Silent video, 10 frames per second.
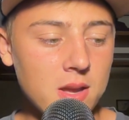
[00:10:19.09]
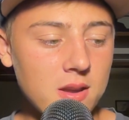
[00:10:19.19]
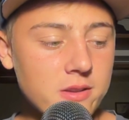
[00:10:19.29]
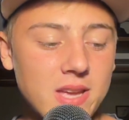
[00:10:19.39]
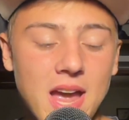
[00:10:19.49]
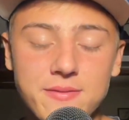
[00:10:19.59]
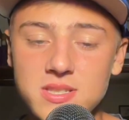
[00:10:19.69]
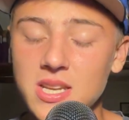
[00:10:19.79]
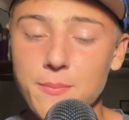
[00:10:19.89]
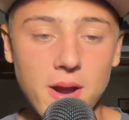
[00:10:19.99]
Because I've
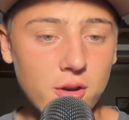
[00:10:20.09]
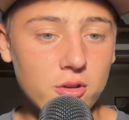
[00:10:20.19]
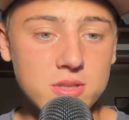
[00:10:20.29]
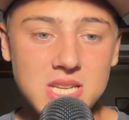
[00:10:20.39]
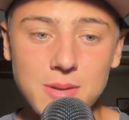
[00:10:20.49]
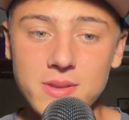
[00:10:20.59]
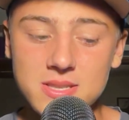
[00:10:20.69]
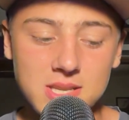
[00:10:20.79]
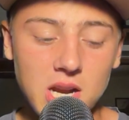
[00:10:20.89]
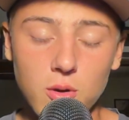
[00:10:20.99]
seen a Mariner team
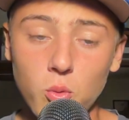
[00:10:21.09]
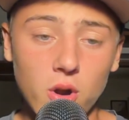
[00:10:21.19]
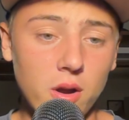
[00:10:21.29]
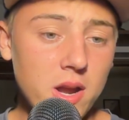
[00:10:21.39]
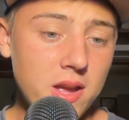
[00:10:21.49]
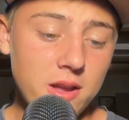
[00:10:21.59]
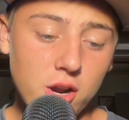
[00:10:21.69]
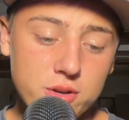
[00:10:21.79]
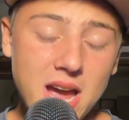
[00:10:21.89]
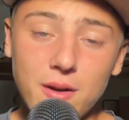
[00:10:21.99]
this year where
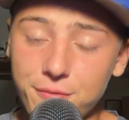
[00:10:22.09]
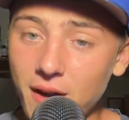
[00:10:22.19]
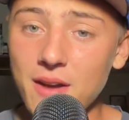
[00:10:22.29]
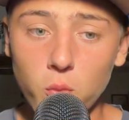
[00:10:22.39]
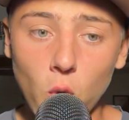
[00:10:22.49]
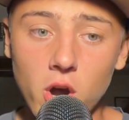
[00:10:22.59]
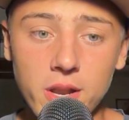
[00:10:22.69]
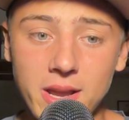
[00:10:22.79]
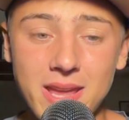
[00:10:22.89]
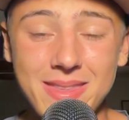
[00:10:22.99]
you're down
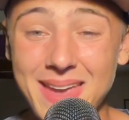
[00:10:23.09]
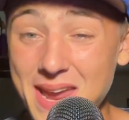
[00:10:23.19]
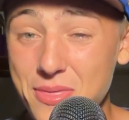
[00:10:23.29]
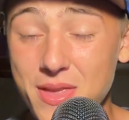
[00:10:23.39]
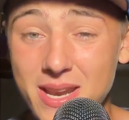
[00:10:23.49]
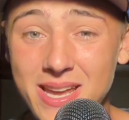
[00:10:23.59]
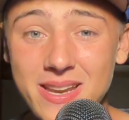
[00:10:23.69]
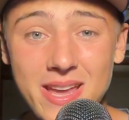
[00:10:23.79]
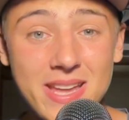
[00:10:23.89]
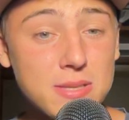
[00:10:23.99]
5-1 in the eighth
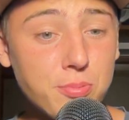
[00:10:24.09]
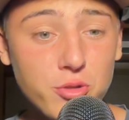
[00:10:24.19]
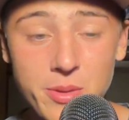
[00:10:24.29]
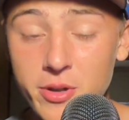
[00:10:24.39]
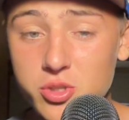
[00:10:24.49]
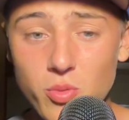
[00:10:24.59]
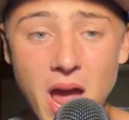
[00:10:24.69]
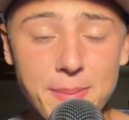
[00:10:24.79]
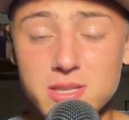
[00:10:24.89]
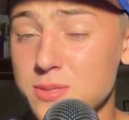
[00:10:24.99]
inning. It's pretty much
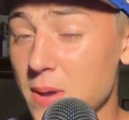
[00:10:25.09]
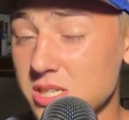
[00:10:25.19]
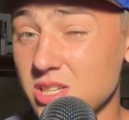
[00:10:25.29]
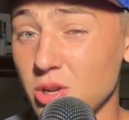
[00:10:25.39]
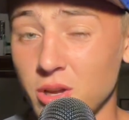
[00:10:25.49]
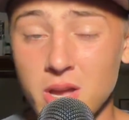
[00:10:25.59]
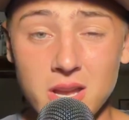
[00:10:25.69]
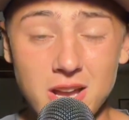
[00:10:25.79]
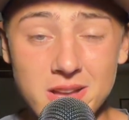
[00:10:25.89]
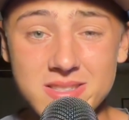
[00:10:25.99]
wraps, especially
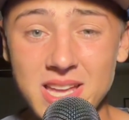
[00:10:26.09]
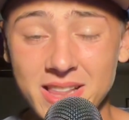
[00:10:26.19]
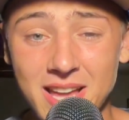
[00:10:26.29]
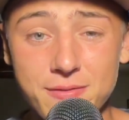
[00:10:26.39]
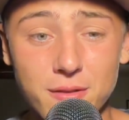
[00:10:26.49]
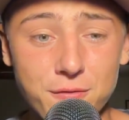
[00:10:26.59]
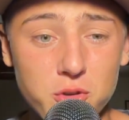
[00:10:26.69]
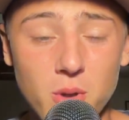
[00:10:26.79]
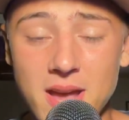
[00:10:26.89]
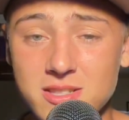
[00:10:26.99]
because they left a
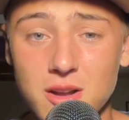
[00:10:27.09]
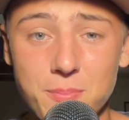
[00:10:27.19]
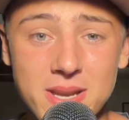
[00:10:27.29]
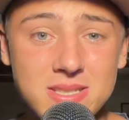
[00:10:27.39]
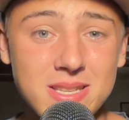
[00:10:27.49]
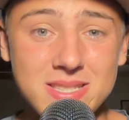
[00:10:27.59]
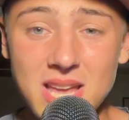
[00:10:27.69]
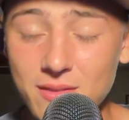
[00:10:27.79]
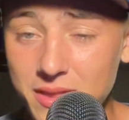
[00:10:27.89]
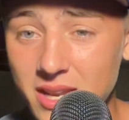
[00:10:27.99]
few guys on base in the
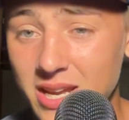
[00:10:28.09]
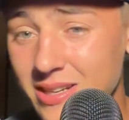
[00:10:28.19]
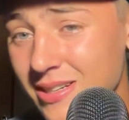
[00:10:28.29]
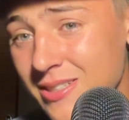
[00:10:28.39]
seventh inning.